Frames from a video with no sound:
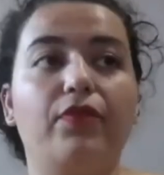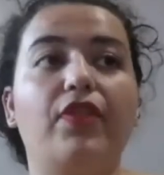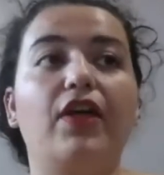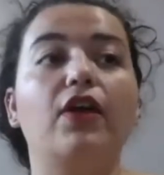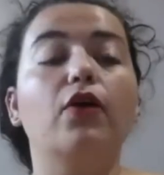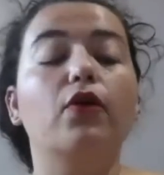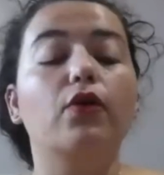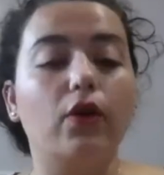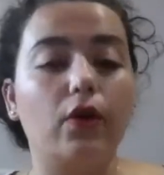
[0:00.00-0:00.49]

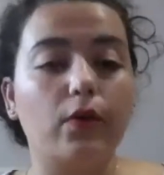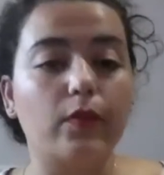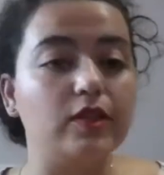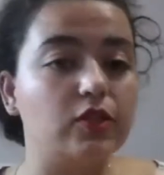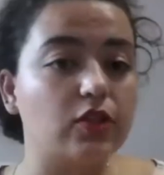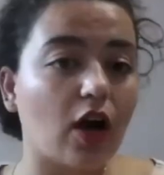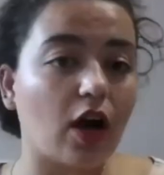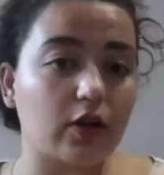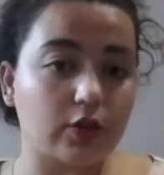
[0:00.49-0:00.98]
they don't
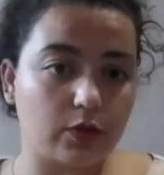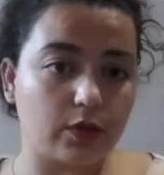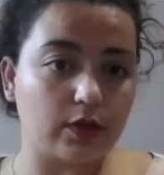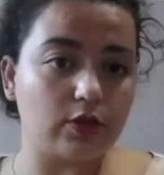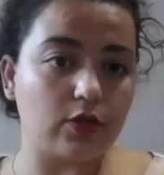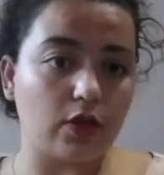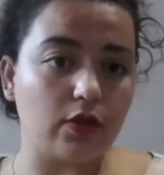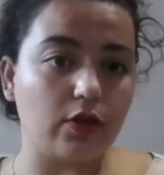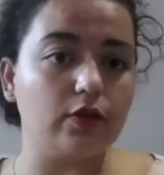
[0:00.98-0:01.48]
always talk to
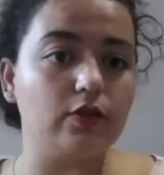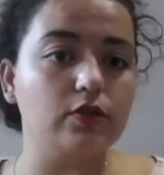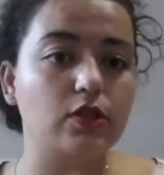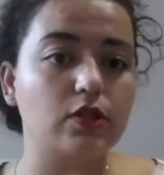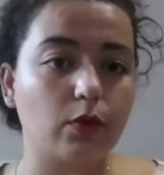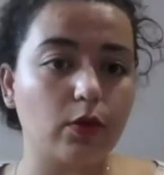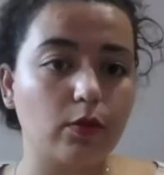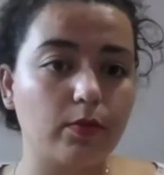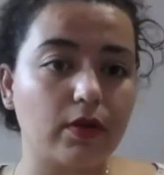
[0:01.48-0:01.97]
each other. And
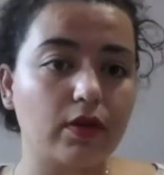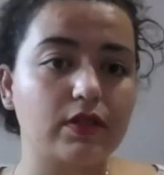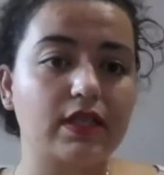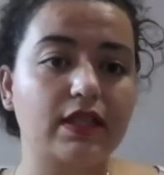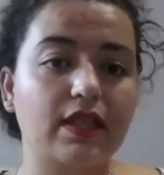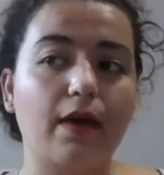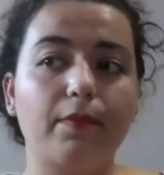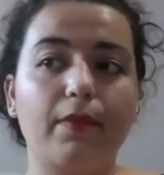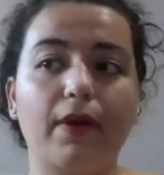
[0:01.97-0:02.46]
so we're
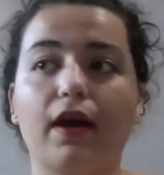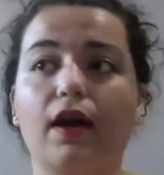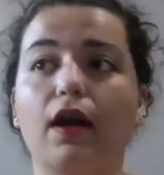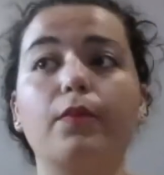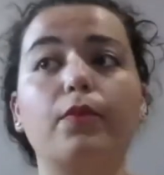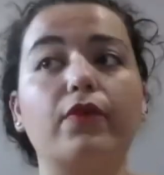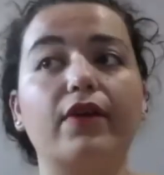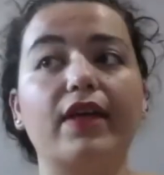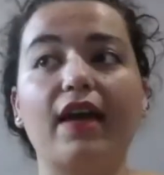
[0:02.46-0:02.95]
building that back
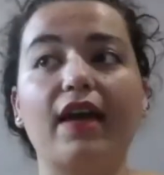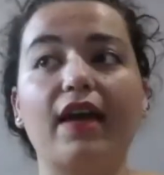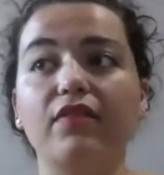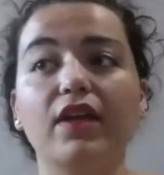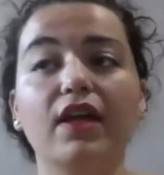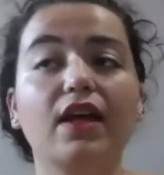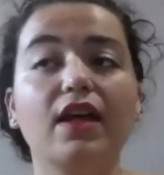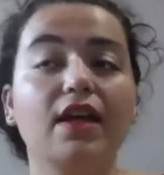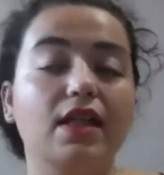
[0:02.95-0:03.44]
up. We have
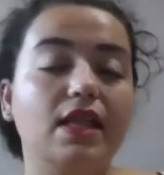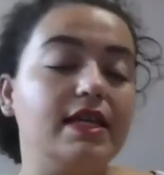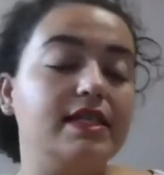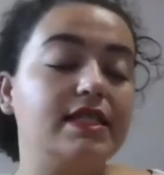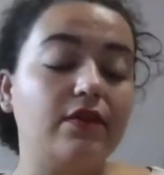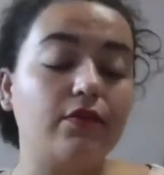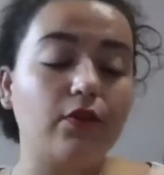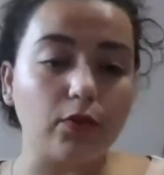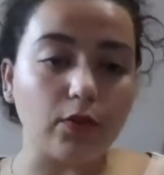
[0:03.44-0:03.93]
a
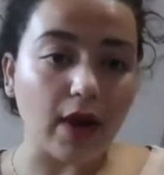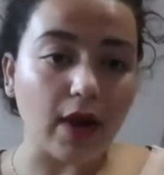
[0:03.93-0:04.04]
civil